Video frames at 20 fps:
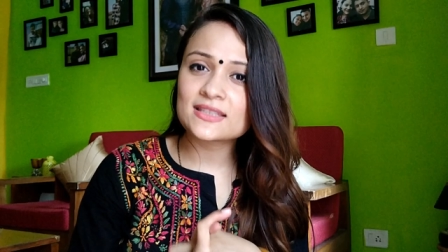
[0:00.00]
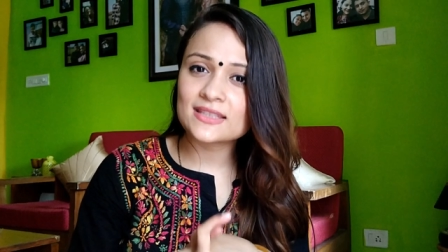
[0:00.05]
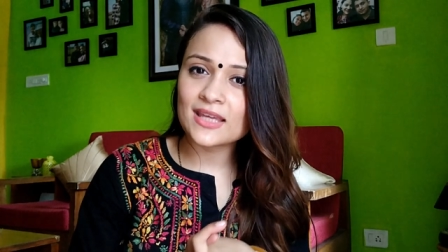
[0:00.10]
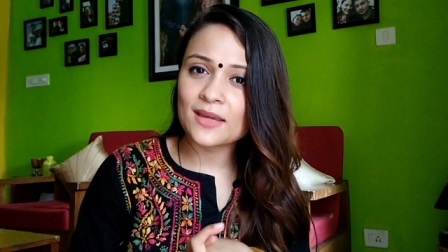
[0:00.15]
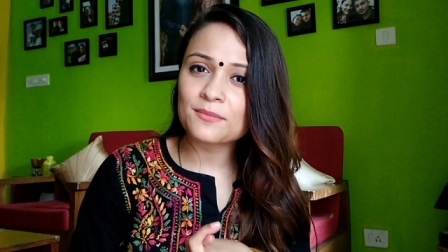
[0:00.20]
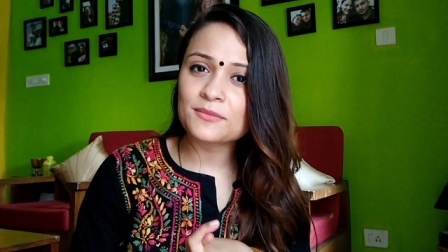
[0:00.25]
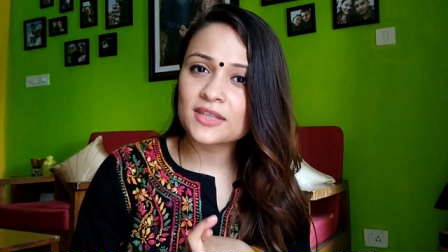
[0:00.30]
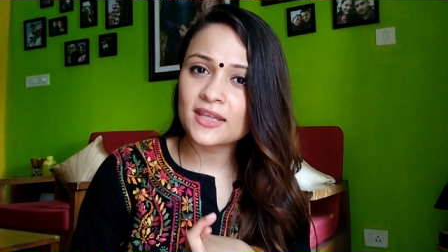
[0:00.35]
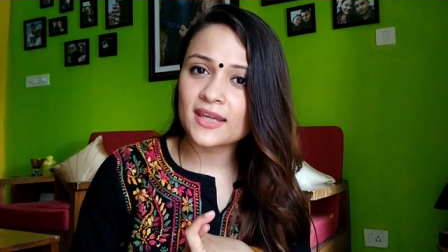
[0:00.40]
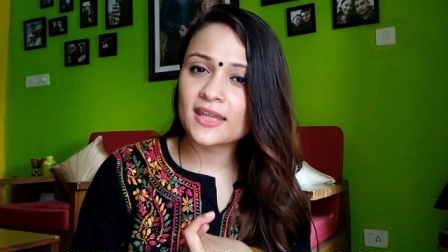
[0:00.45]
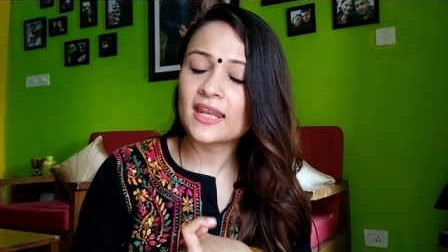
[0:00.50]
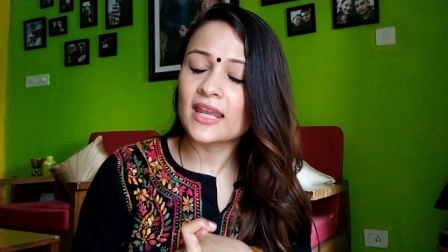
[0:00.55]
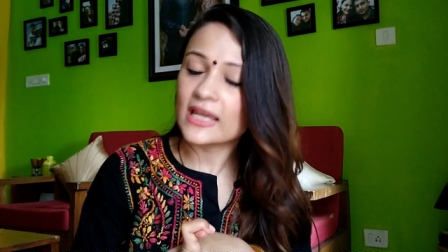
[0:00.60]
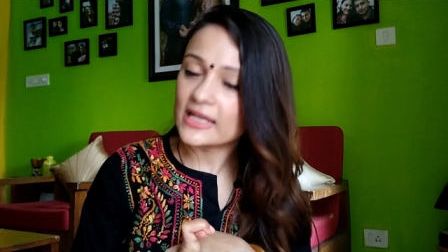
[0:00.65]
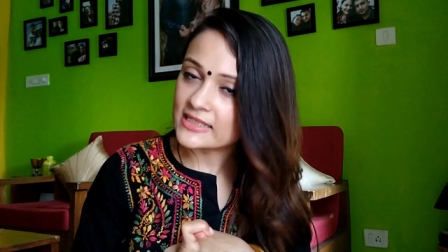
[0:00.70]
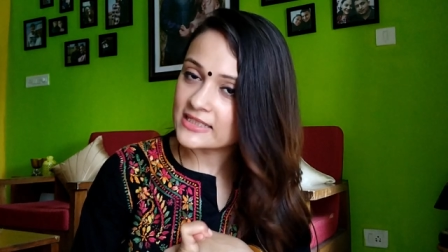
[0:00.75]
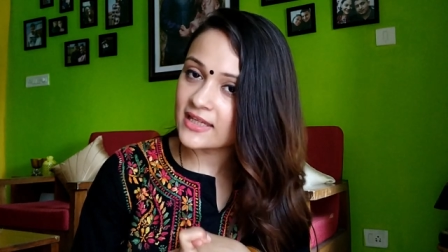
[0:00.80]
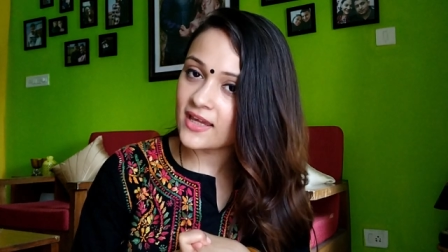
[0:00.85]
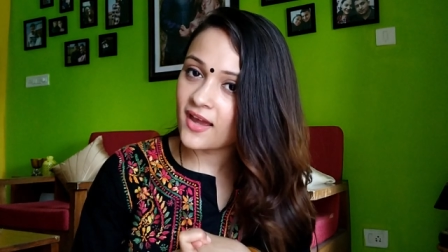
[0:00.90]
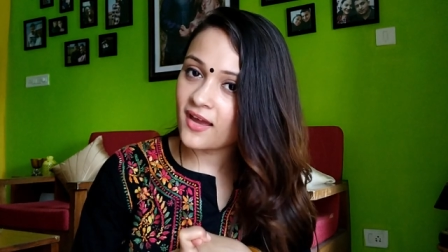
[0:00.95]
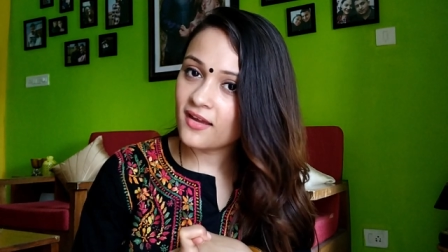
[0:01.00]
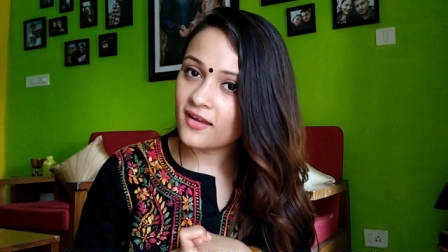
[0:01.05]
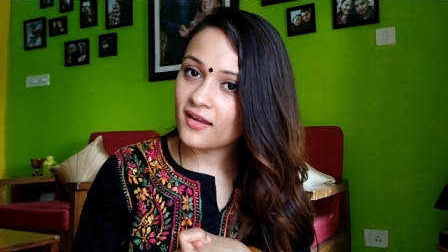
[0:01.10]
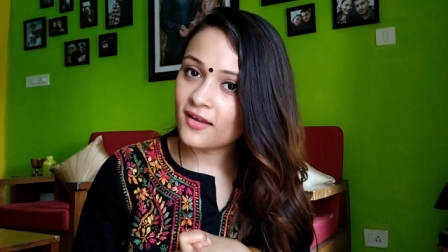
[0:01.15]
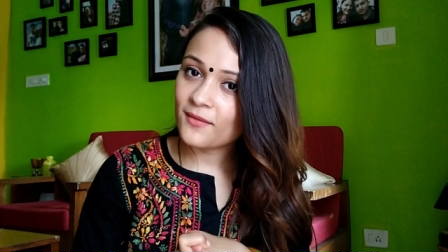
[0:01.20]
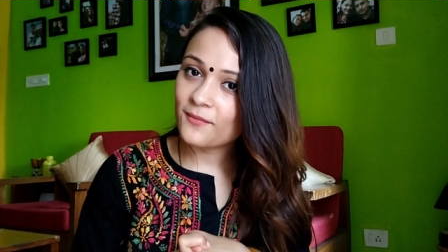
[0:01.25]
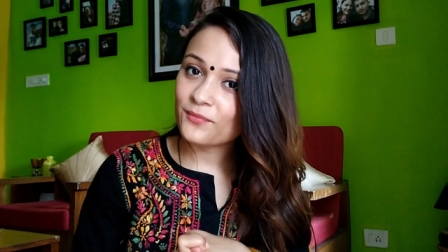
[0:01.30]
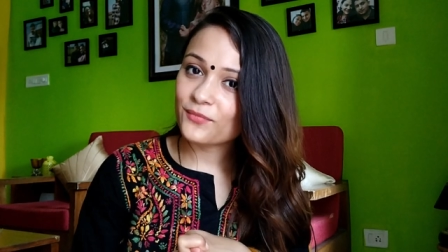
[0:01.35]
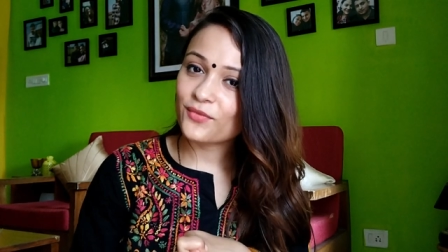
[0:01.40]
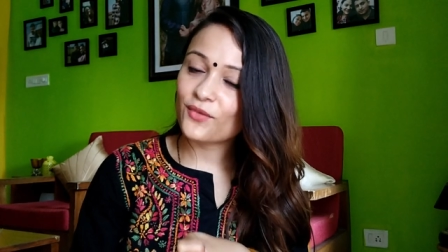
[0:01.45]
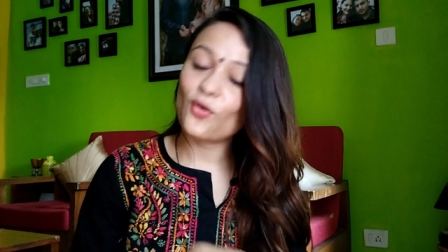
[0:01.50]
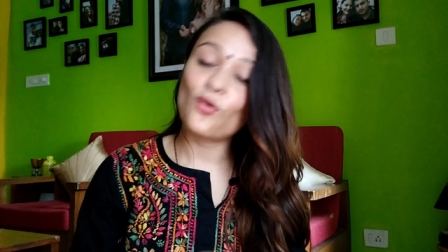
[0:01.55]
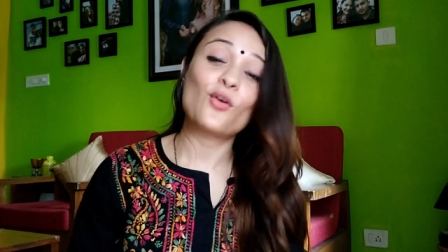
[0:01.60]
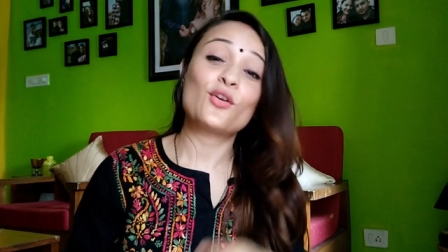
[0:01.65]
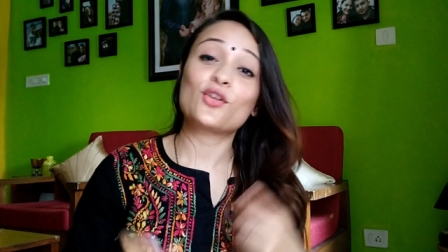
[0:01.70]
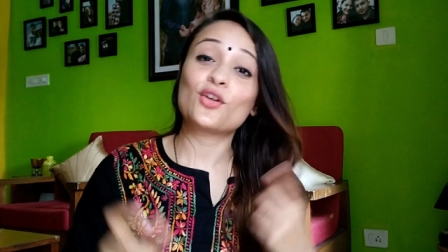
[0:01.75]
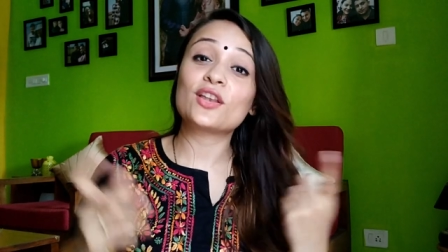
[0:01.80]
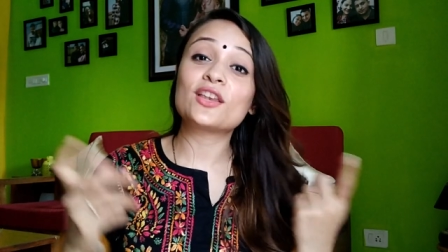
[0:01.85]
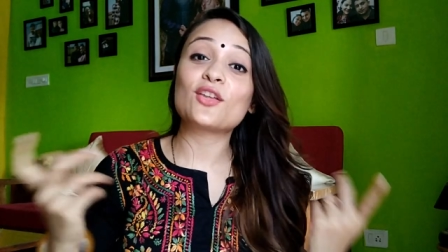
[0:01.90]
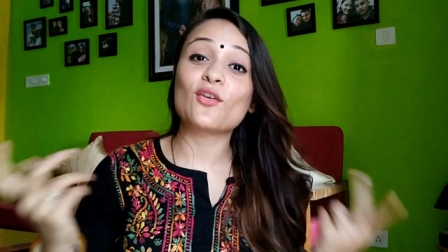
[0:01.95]
same thing in India
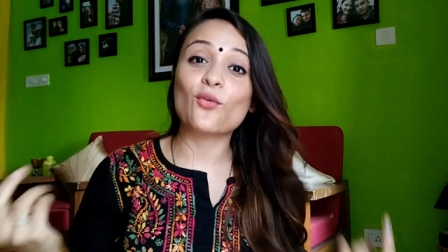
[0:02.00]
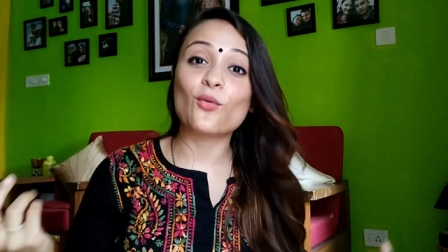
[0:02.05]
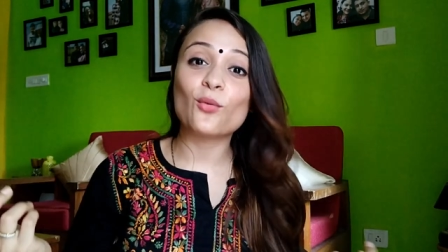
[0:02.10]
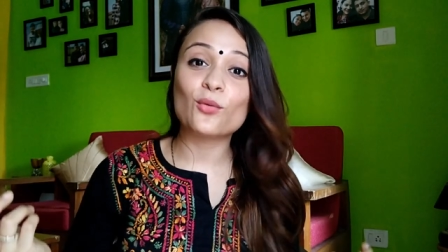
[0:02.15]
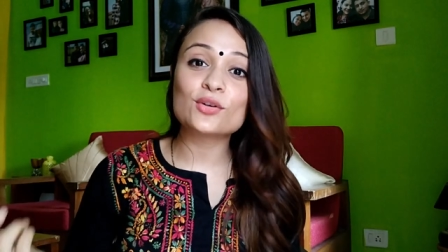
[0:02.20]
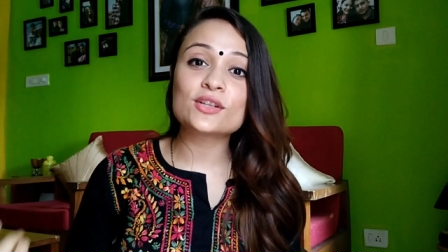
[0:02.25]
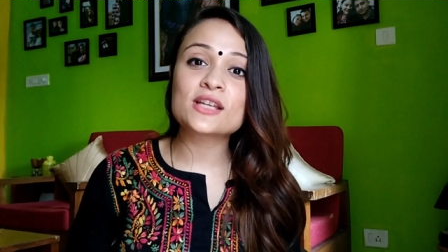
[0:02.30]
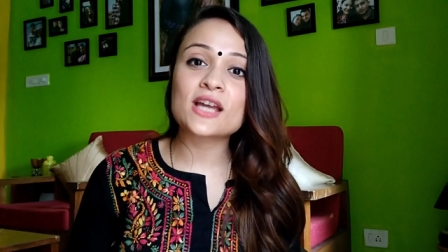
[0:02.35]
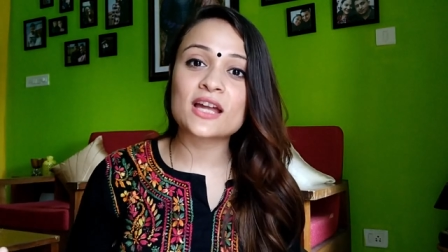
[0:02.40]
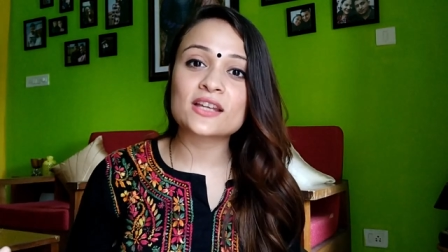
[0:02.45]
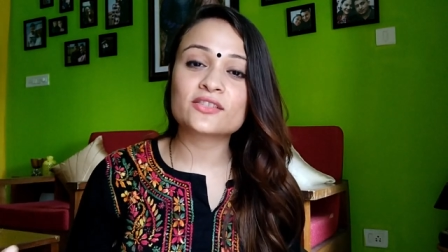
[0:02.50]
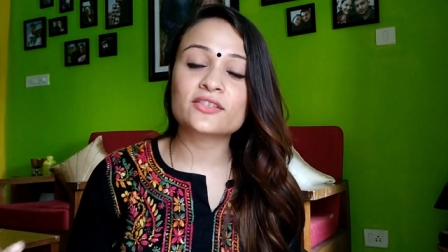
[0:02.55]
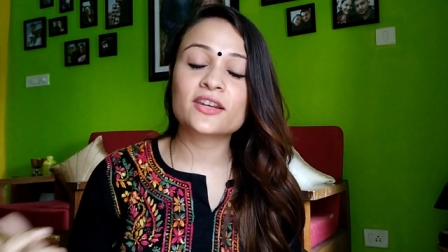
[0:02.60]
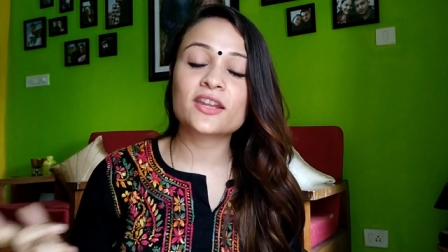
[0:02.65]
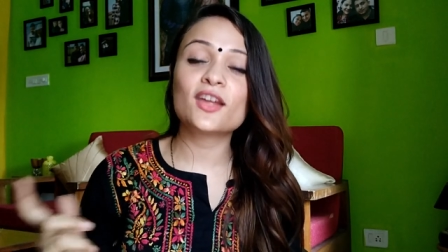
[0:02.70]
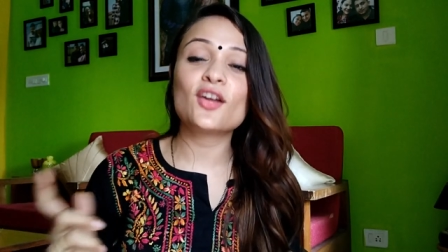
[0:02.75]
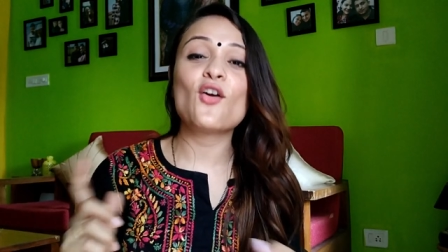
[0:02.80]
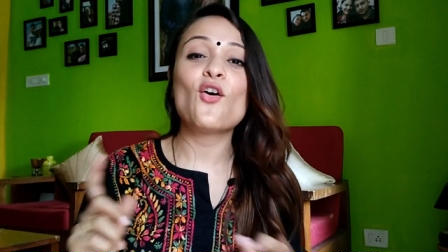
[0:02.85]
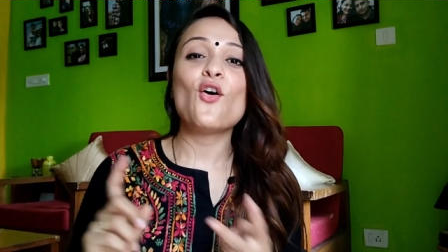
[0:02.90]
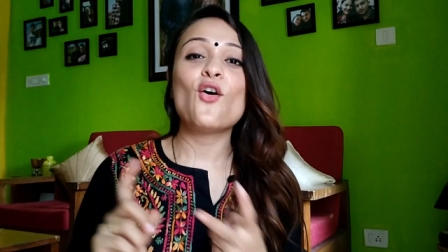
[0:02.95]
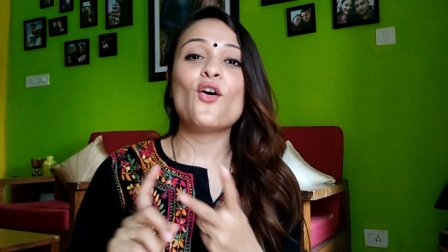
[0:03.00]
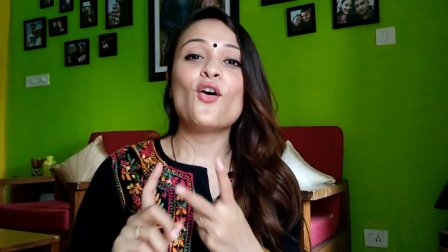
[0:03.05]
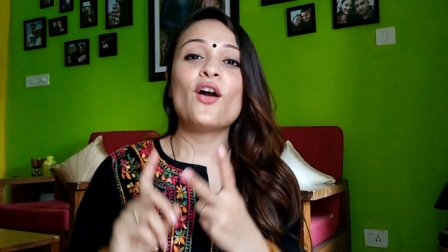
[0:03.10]
or you're in your own country,